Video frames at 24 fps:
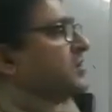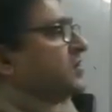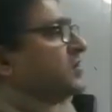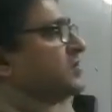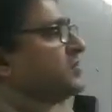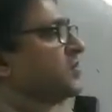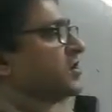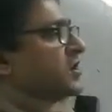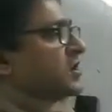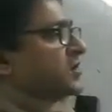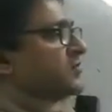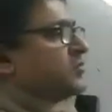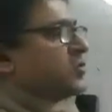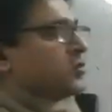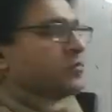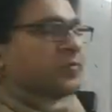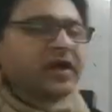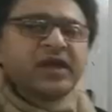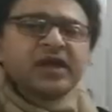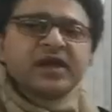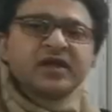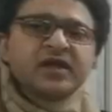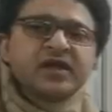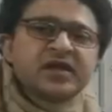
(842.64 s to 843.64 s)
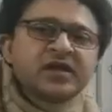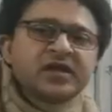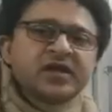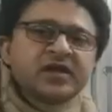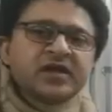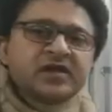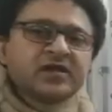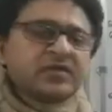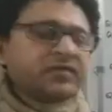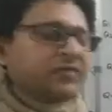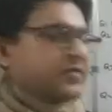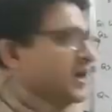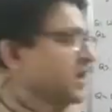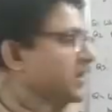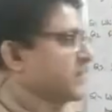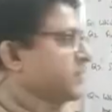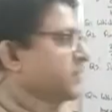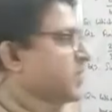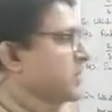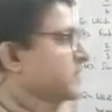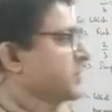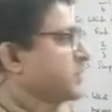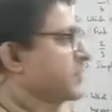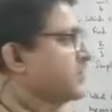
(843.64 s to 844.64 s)
44 by 5.
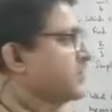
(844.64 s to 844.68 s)
44